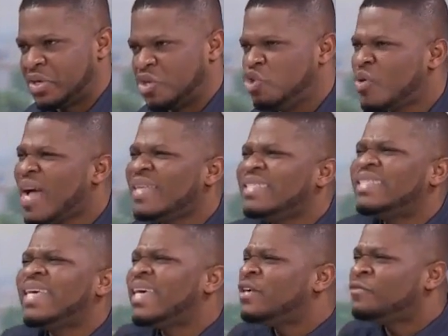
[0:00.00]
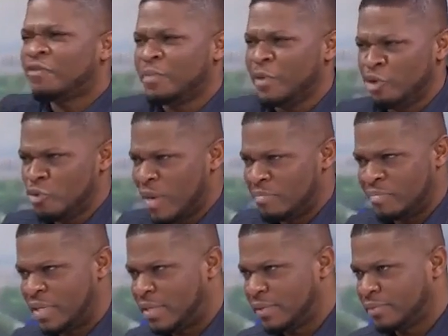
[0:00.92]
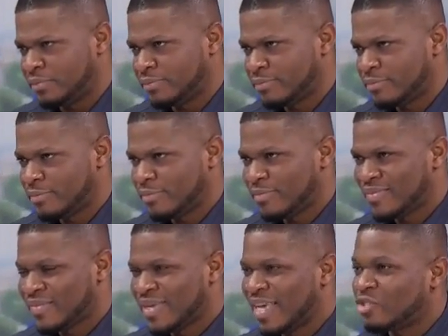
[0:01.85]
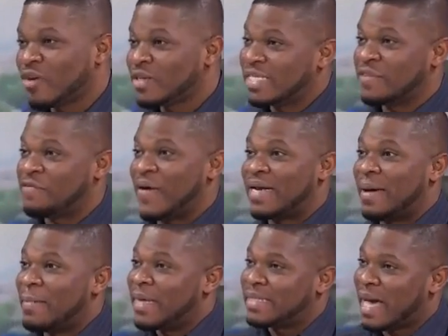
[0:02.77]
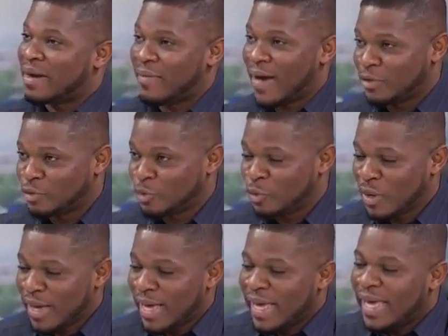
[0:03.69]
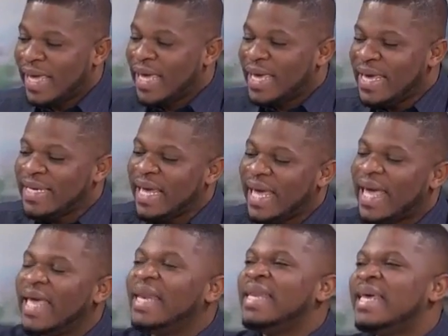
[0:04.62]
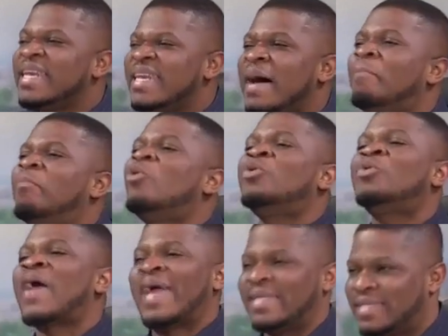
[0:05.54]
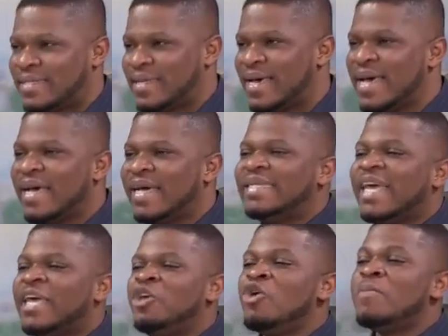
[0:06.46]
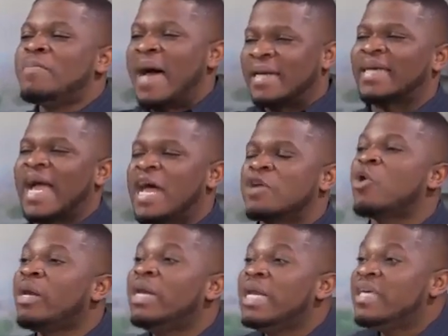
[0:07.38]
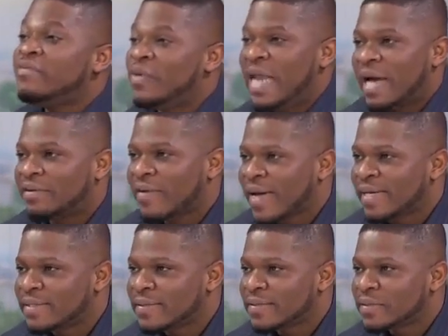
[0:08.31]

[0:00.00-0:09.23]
You can't take it from a human being. It's not just a fundamental right to. Inalienable right. The human cannot live with that right.